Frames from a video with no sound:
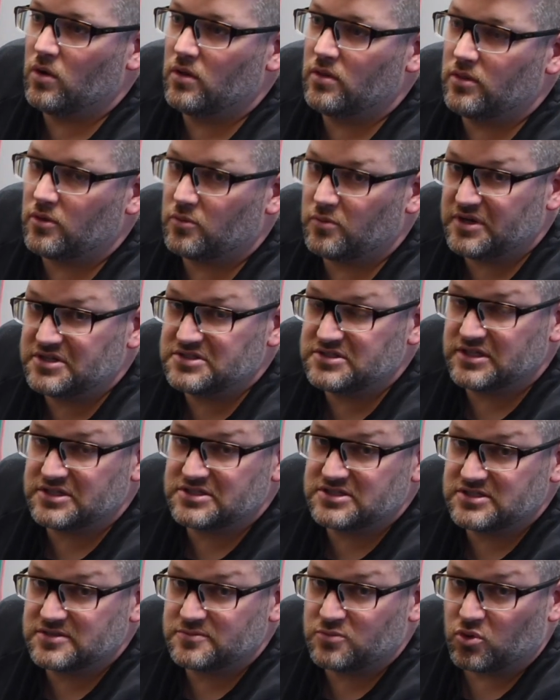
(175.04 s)
The reason this
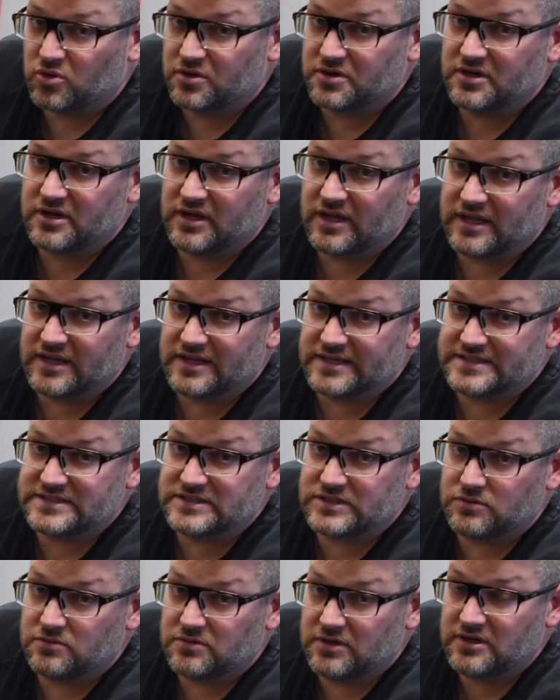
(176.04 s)
is important
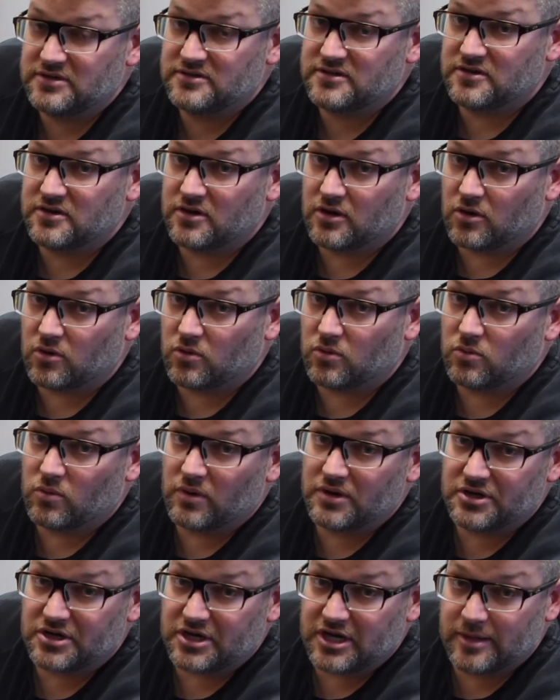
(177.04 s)
is you need to know
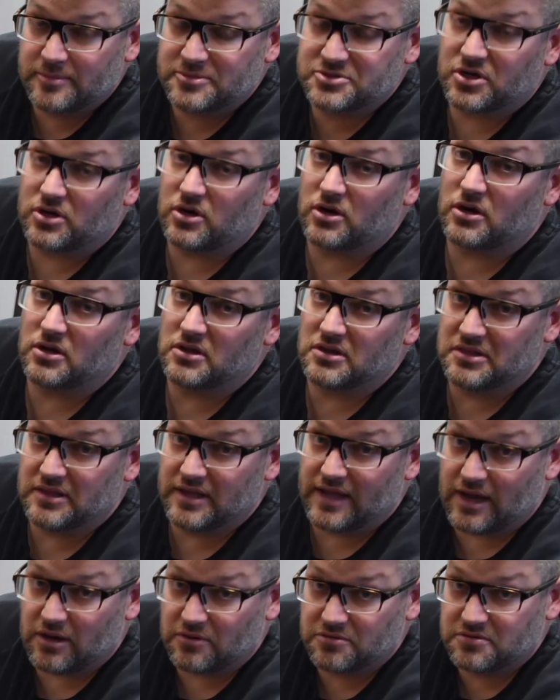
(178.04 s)
what your hips are
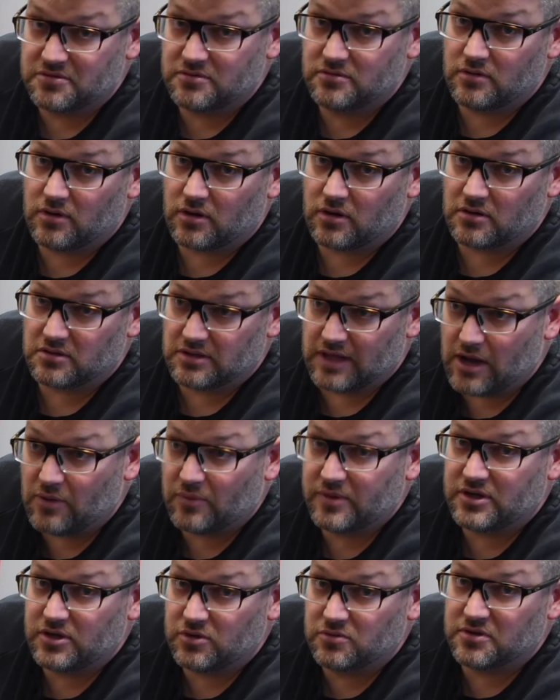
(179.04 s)

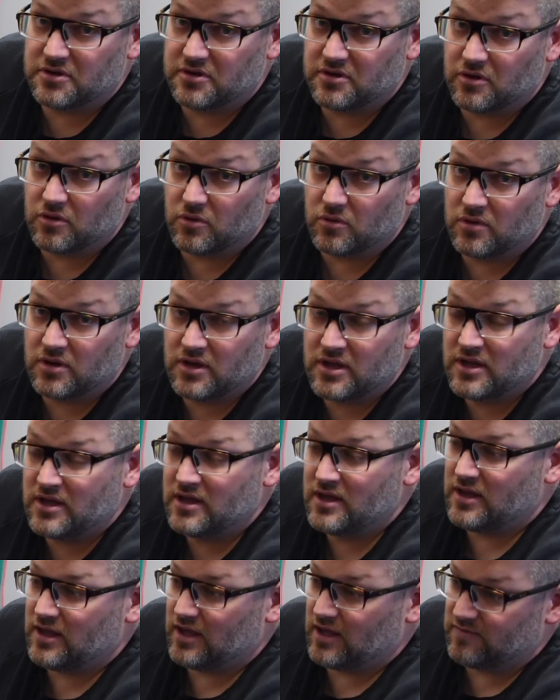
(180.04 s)
allowing you to do.
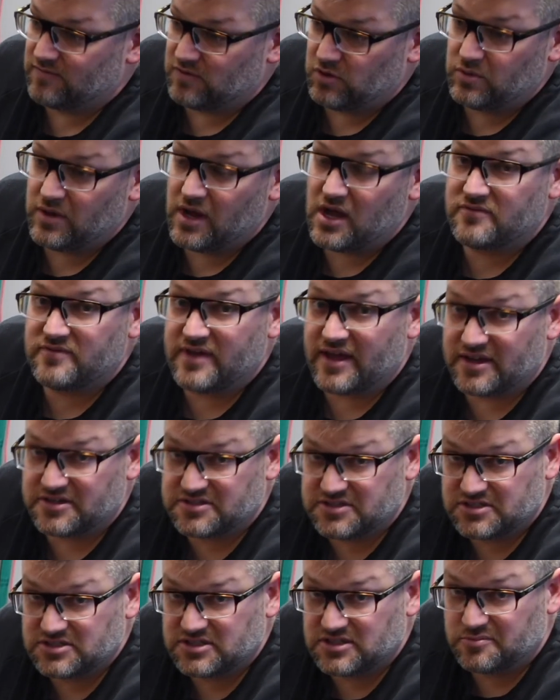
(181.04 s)
If you have
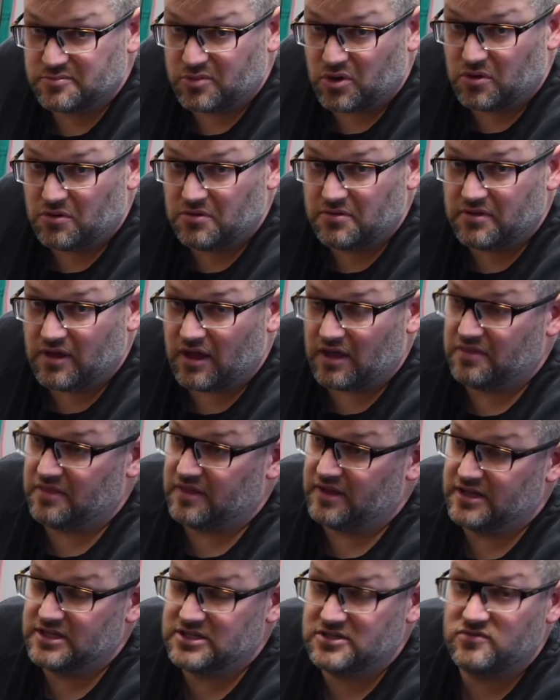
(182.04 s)
access to both, I
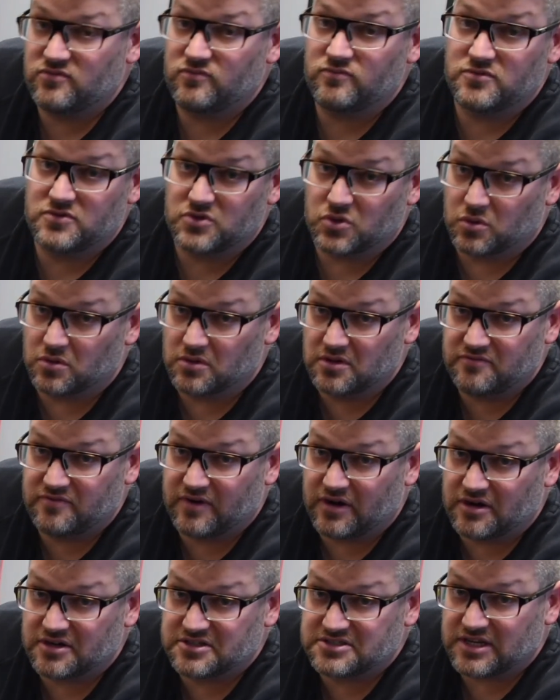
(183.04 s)
think it's totally
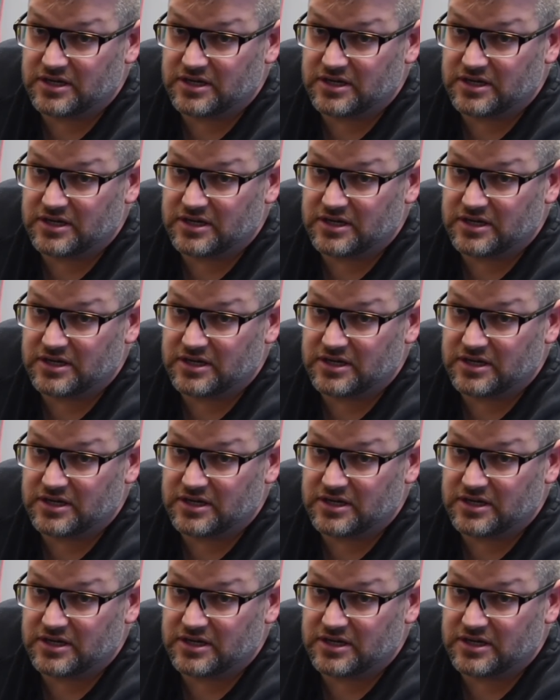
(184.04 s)
fair to say